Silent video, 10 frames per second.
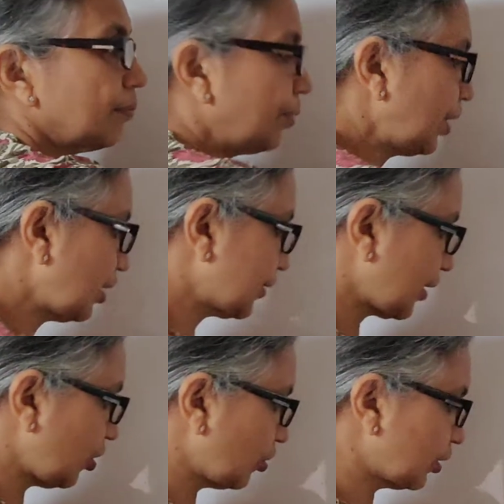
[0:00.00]
B
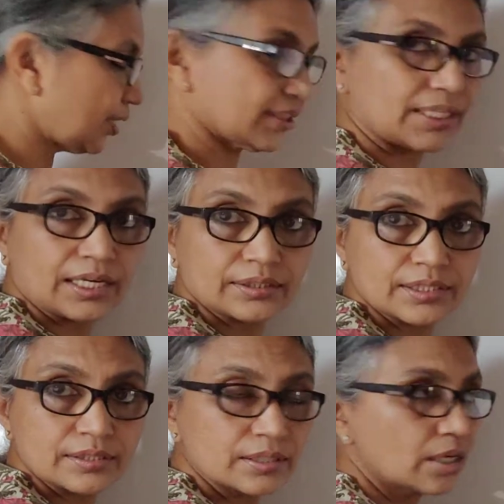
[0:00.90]
is along the
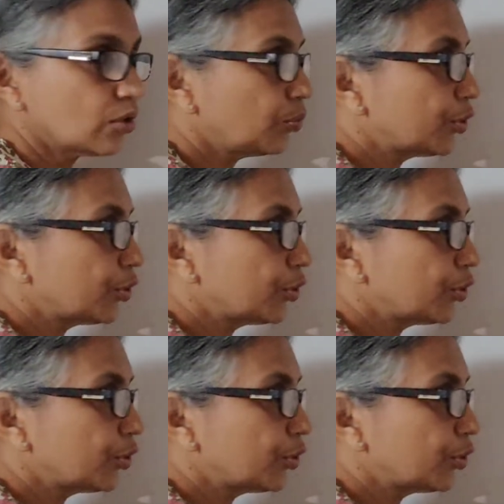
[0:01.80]
z-axis,